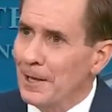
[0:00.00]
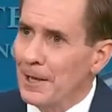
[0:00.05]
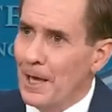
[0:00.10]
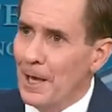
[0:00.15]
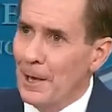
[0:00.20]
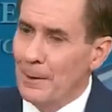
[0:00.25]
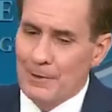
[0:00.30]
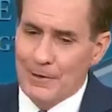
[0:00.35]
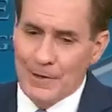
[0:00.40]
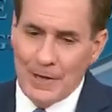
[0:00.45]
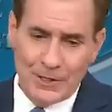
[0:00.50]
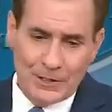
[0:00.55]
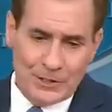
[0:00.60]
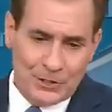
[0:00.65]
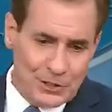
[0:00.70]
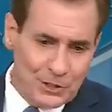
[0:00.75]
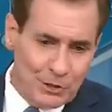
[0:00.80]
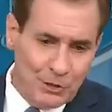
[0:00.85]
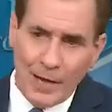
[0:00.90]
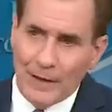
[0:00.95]
I mean, they
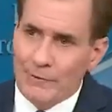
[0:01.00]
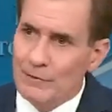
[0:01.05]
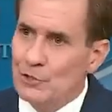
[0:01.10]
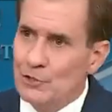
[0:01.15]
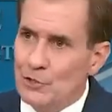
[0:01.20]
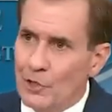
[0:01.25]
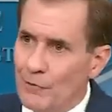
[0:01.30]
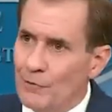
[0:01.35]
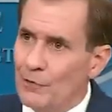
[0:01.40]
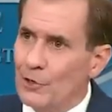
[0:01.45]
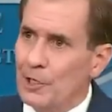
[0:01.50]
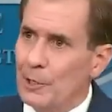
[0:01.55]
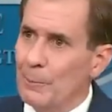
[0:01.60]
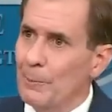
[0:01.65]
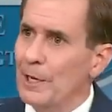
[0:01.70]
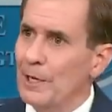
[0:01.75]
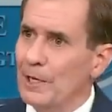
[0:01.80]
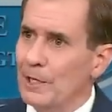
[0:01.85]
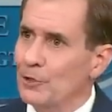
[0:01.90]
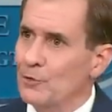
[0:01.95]
still haven't solved their
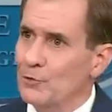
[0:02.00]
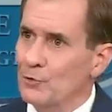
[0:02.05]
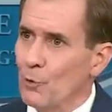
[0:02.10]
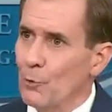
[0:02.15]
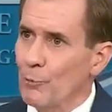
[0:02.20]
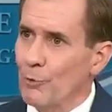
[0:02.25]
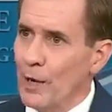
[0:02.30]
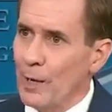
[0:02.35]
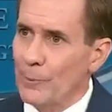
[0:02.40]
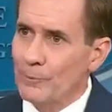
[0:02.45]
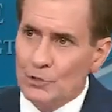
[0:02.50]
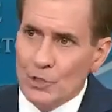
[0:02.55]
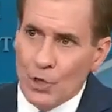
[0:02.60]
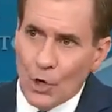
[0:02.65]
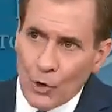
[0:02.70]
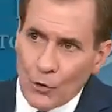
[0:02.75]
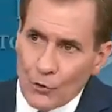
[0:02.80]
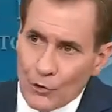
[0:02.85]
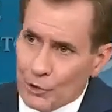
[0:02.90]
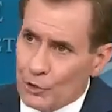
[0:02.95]
command and control problems,
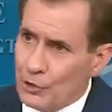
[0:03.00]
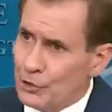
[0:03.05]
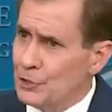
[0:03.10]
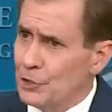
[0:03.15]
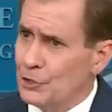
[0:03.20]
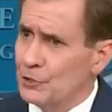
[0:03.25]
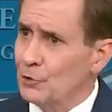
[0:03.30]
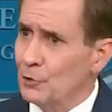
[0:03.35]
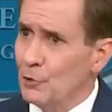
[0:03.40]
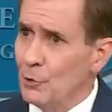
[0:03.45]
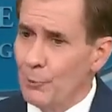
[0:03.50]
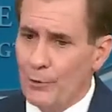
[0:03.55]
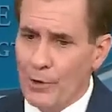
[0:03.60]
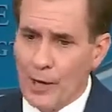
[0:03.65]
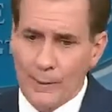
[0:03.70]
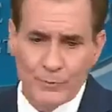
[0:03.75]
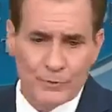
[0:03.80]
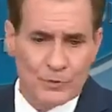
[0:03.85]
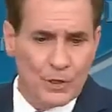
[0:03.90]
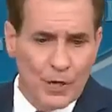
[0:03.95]
their logistical
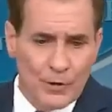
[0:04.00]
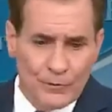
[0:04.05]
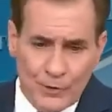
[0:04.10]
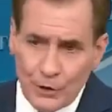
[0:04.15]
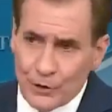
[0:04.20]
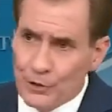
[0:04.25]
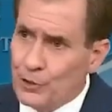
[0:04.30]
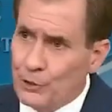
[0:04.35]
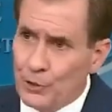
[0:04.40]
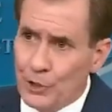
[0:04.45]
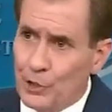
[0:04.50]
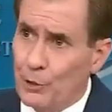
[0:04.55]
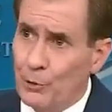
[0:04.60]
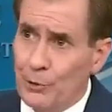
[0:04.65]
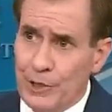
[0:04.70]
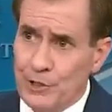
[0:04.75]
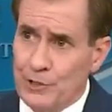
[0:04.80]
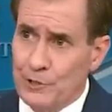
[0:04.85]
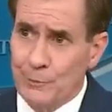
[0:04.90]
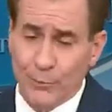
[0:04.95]
problems, their unit
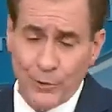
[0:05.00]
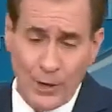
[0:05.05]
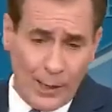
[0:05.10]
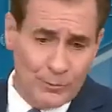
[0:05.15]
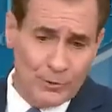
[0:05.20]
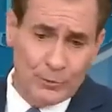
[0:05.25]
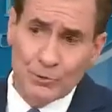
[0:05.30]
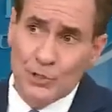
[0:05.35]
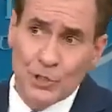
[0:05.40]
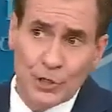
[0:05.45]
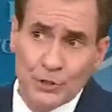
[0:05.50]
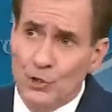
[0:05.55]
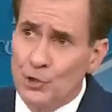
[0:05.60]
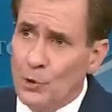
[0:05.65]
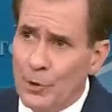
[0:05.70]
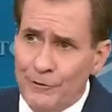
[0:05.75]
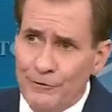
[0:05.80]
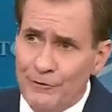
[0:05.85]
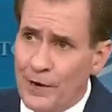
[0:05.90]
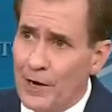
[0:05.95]
cohesion problems, their
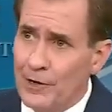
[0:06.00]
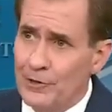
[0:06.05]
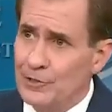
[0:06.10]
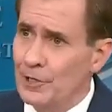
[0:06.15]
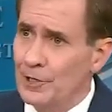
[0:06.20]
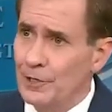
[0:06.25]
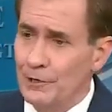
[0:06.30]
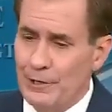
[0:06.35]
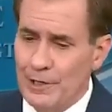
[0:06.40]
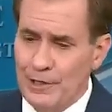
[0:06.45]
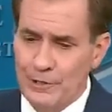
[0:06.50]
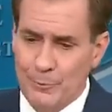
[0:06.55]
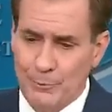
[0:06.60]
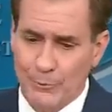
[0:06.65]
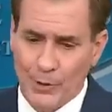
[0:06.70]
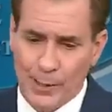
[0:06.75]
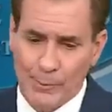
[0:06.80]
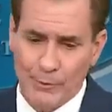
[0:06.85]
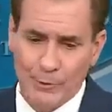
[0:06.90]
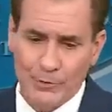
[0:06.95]
joint fires integration
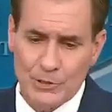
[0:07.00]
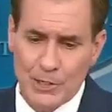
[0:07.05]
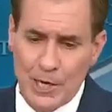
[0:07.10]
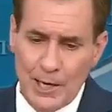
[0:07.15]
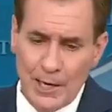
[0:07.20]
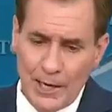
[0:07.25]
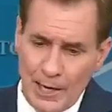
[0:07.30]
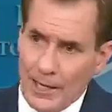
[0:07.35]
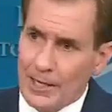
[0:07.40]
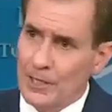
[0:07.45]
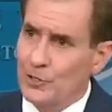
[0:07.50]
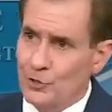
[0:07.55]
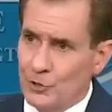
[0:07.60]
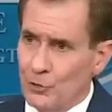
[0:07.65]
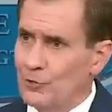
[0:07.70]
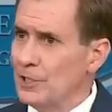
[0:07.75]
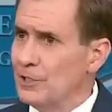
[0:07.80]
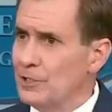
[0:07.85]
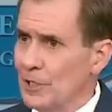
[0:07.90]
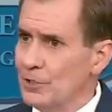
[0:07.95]
problems. And so
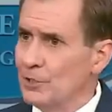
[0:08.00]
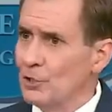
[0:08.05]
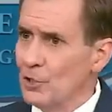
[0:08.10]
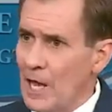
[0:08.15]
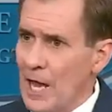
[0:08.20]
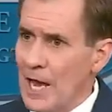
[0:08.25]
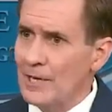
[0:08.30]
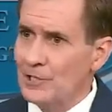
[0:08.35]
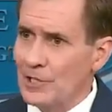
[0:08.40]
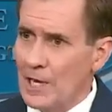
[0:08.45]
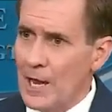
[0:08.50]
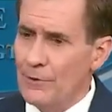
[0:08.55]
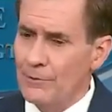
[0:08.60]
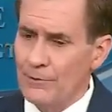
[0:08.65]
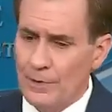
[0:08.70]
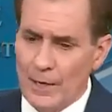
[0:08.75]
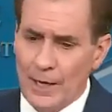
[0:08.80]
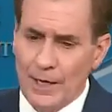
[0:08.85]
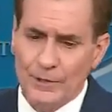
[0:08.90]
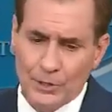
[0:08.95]
they tend to lash out
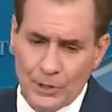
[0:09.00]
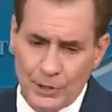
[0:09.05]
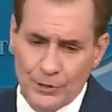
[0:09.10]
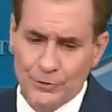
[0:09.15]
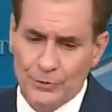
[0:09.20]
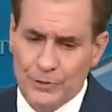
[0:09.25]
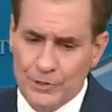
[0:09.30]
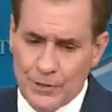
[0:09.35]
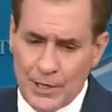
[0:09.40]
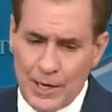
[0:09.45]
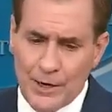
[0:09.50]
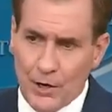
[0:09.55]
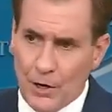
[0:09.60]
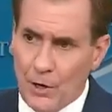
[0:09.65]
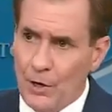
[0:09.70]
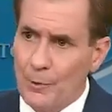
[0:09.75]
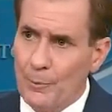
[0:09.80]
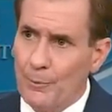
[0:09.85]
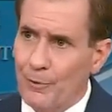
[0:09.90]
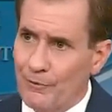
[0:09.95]
at countries that
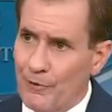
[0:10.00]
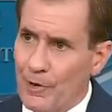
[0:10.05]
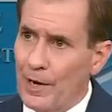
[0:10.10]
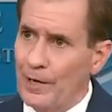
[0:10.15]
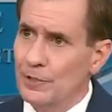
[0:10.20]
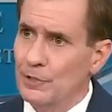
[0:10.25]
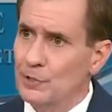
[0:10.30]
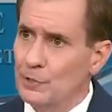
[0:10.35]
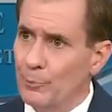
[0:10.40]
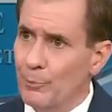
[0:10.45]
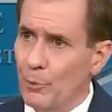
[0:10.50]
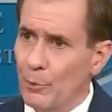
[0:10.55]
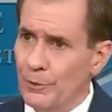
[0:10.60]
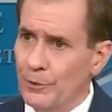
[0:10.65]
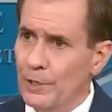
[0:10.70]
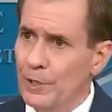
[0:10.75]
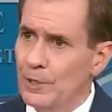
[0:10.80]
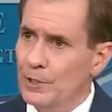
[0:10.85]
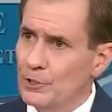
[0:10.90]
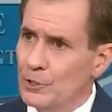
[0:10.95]
are providing support
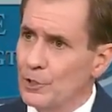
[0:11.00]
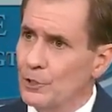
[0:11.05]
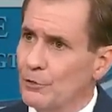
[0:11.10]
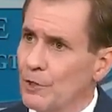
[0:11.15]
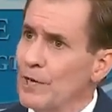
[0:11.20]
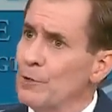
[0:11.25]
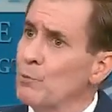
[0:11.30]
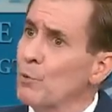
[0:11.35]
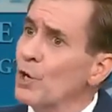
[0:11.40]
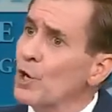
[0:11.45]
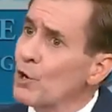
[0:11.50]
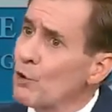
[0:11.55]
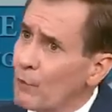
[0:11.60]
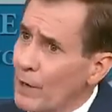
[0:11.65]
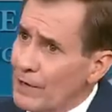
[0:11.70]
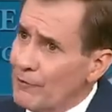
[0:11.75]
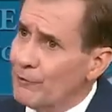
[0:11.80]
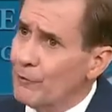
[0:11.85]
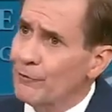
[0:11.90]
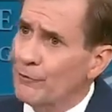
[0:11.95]
to Ukraine. We're
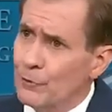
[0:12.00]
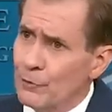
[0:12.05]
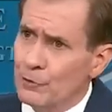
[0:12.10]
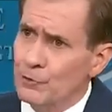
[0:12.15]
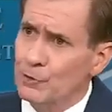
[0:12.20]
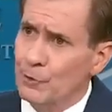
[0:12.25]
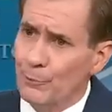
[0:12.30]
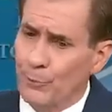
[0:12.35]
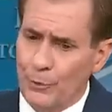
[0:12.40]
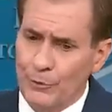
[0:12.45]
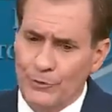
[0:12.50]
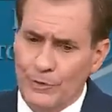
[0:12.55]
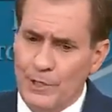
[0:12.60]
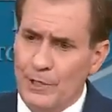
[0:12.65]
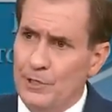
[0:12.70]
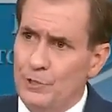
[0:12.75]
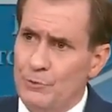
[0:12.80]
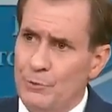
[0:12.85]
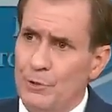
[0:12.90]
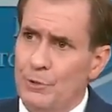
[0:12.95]
grateful for the support that
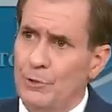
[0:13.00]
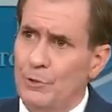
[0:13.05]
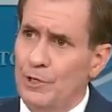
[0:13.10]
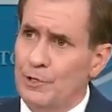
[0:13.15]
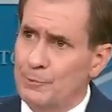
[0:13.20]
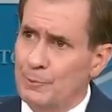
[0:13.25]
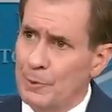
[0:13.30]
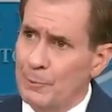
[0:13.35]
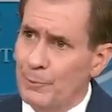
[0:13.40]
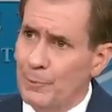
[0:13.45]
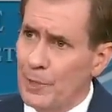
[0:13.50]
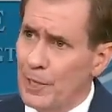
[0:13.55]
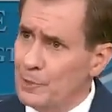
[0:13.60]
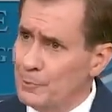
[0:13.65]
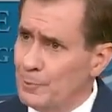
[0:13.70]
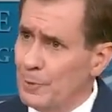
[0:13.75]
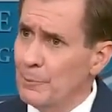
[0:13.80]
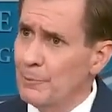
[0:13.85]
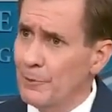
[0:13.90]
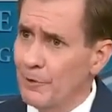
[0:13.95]
Israel has been, has
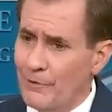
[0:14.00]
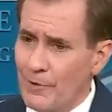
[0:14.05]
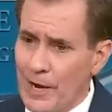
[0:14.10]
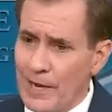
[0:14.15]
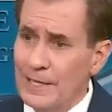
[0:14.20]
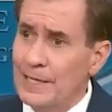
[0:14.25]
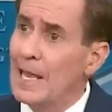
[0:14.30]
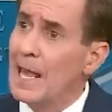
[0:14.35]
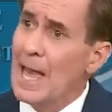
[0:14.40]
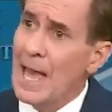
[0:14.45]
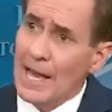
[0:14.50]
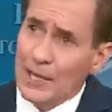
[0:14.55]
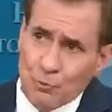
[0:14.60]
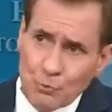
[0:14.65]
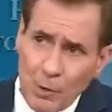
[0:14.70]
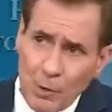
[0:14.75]
been providing, as